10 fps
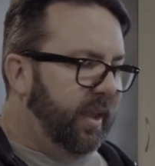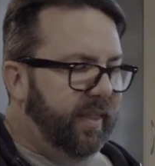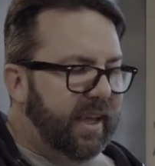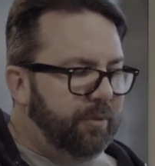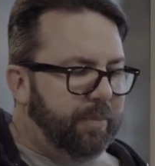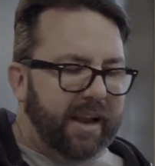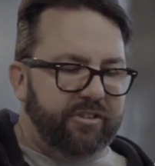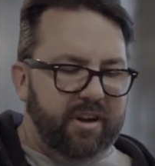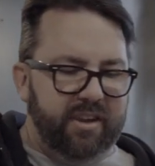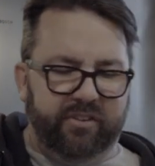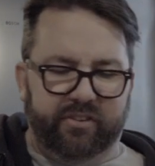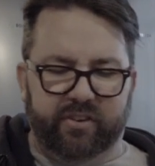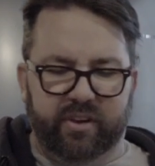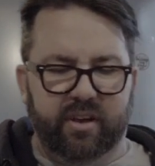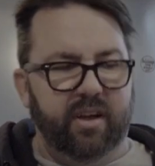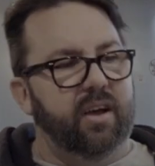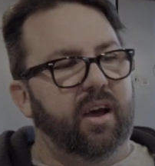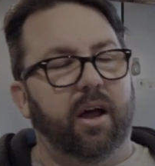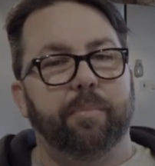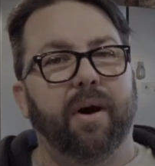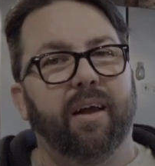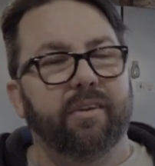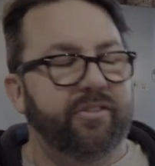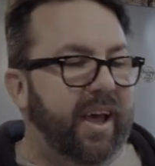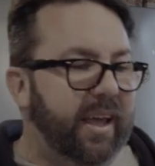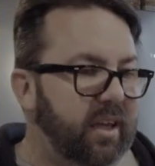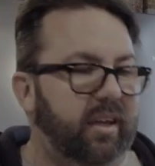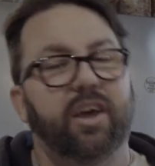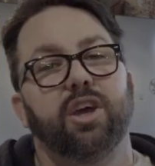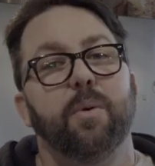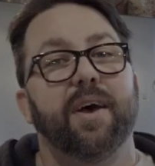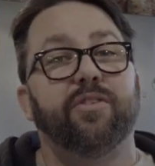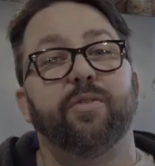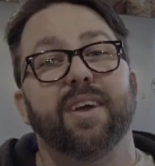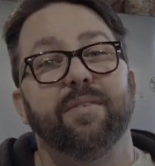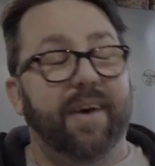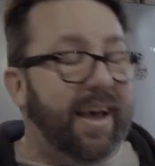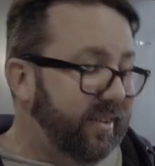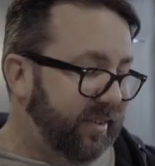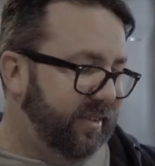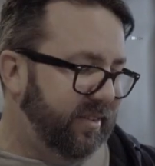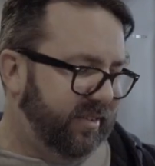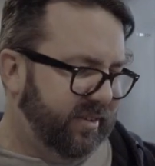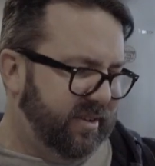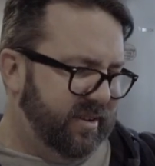these batteries are the Pylontech US3000s.